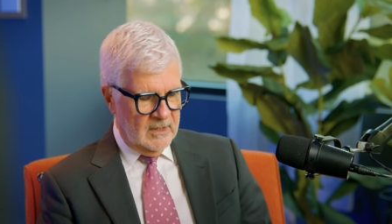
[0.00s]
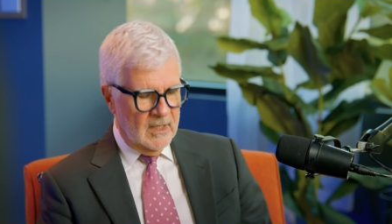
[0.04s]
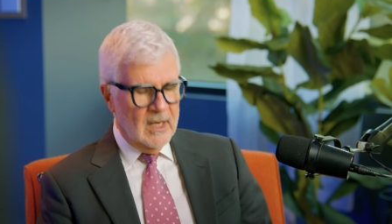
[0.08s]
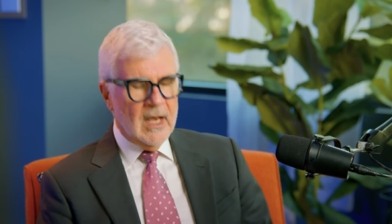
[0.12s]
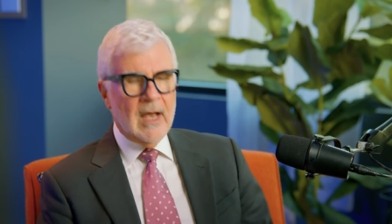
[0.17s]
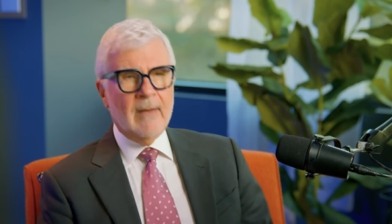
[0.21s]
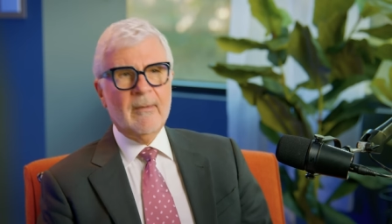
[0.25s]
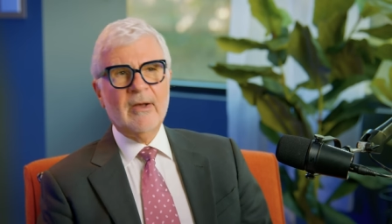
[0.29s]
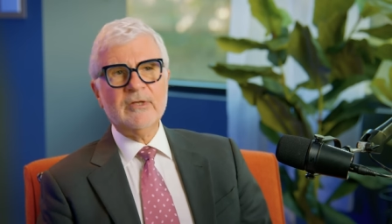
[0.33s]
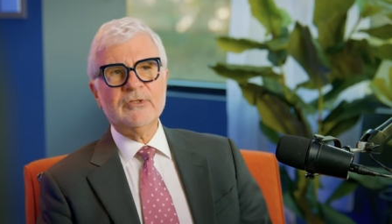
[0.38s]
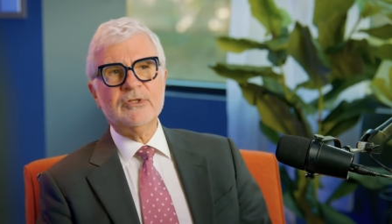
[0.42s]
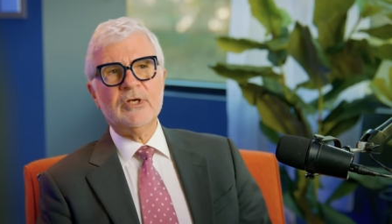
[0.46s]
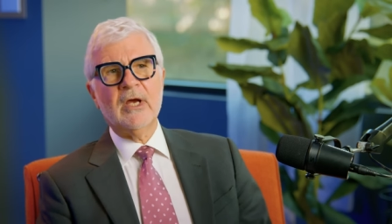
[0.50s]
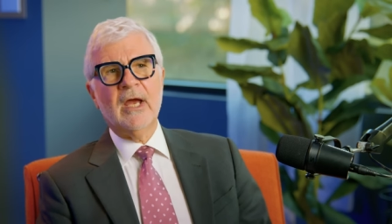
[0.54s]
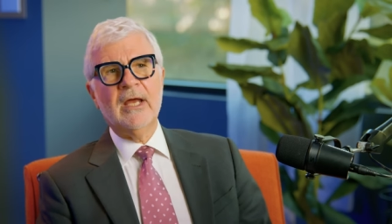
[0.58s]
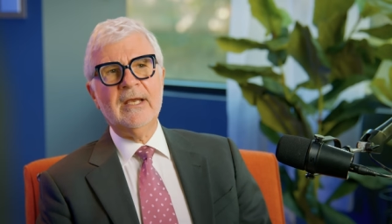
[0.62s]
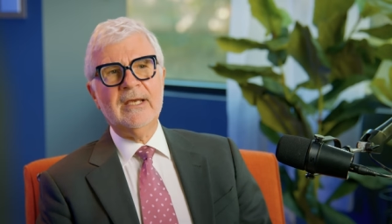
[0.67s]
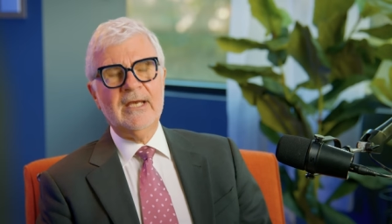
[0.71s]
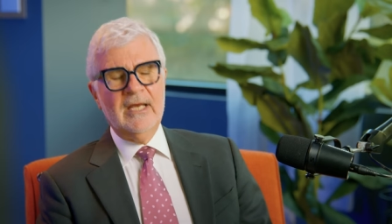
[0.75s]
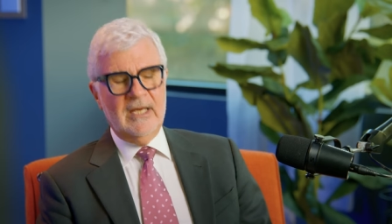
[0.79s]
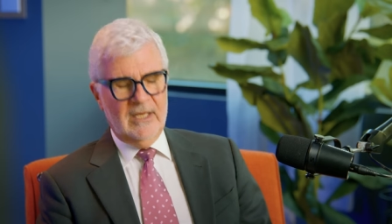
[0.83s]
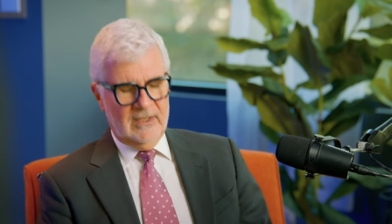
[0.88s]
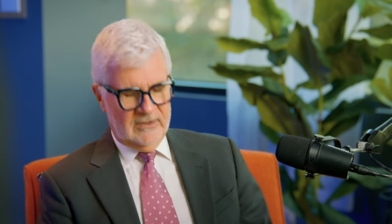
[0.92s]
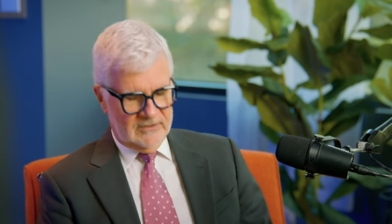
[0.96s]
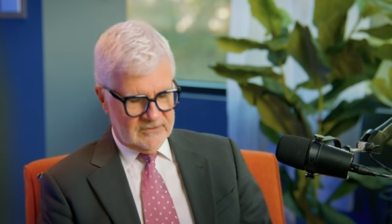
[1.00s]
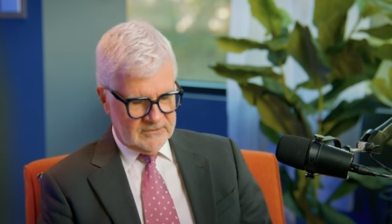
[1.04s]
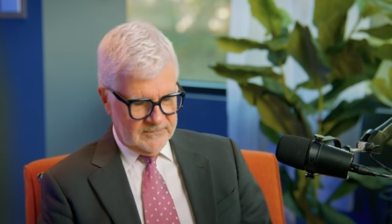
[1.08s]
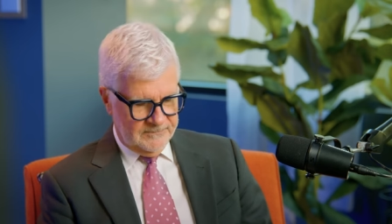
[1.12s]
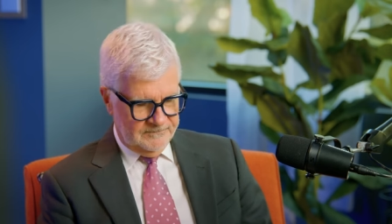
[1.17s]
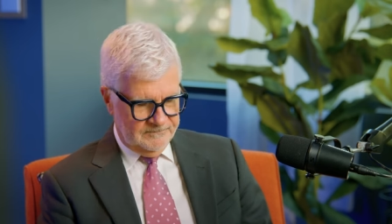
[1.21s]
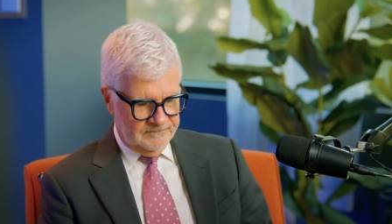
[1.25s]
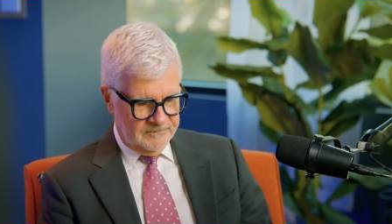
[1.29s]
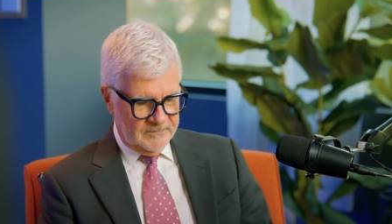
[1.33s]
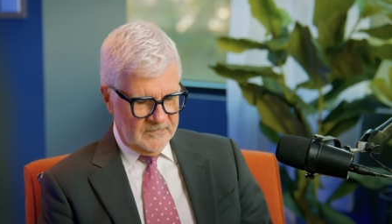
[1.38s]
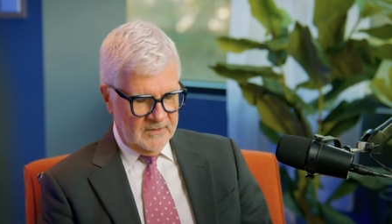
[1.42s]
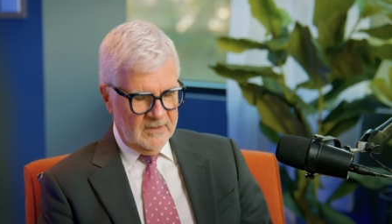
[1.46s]
How about Chinese?
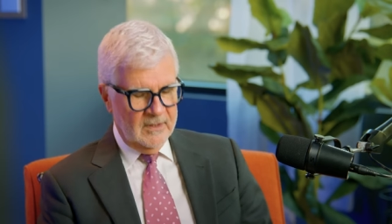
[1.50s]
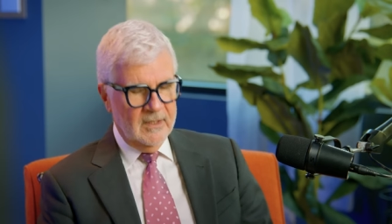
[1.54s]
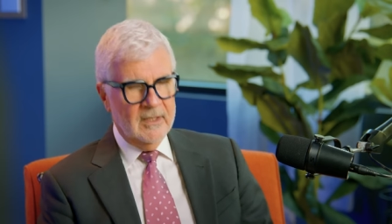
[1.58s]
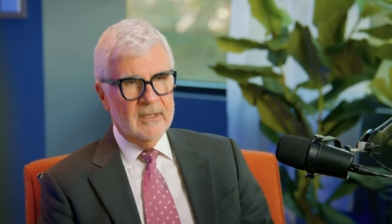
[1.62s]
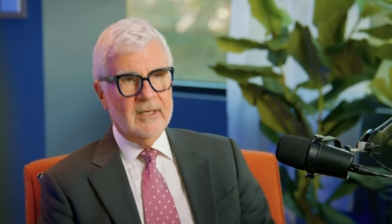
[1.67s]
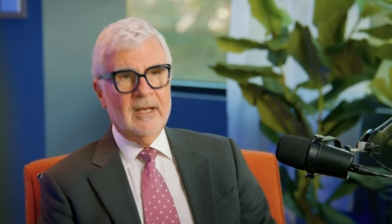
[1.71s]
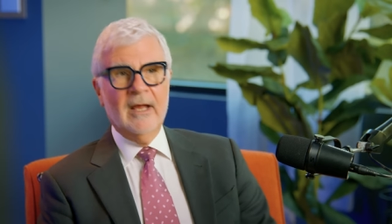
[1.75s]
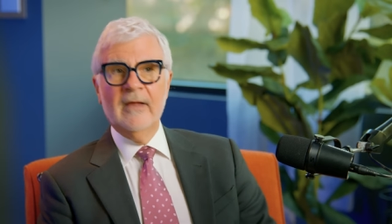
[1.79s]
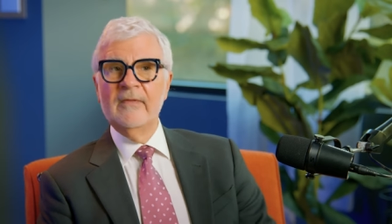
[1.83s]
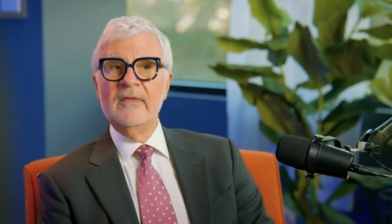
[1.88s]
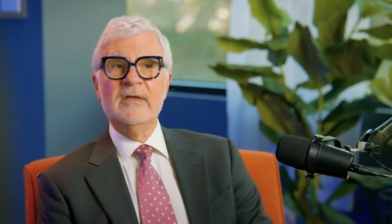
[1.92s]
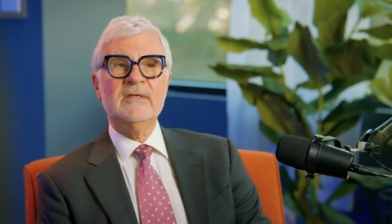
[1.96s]
Now,